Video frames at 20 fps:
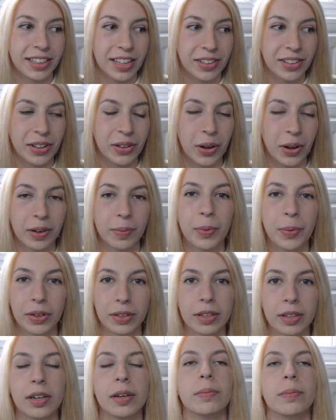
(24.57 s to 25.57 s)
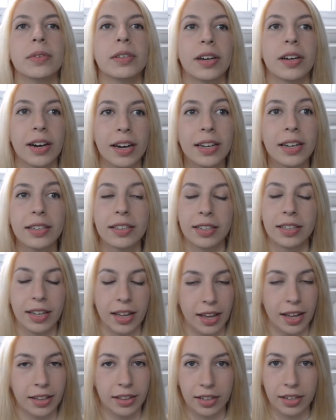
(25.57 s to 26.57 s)
There's a lot of books that I'm dying to
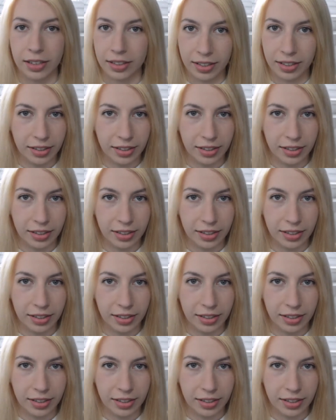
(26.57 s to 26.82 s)
get that I